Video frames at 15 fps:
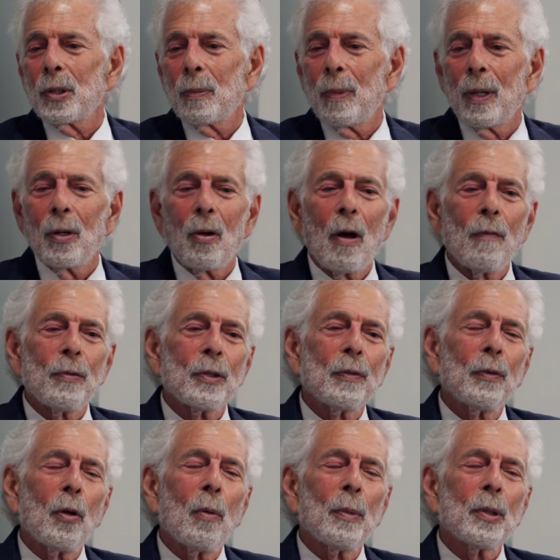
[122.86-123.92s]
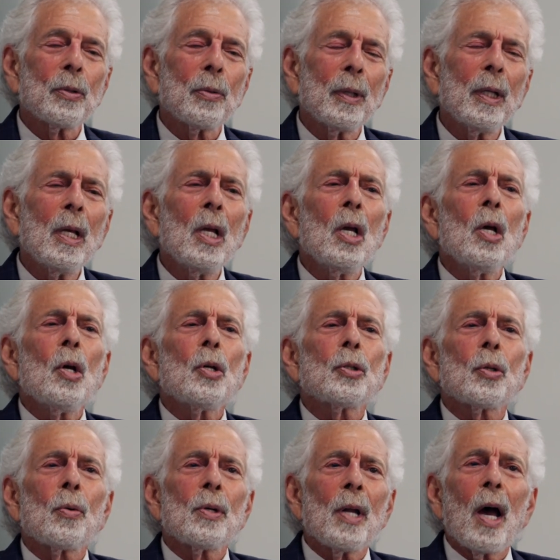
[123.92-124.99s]
about office flowmetry.
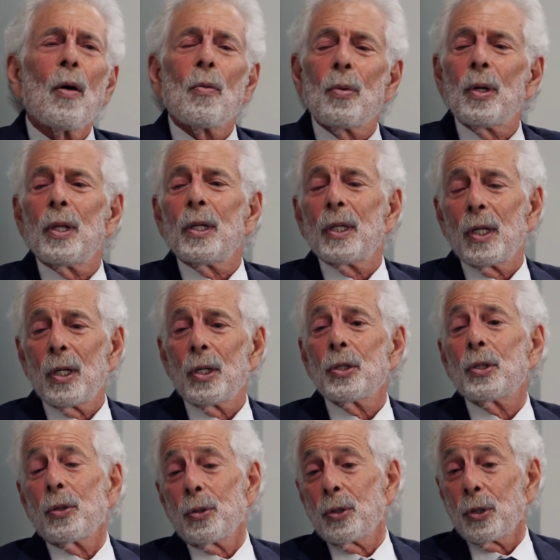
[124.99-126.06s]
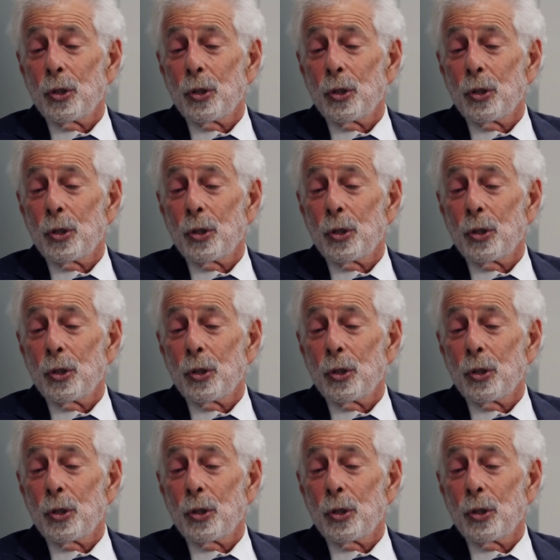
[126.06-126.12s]
So not really unless there's a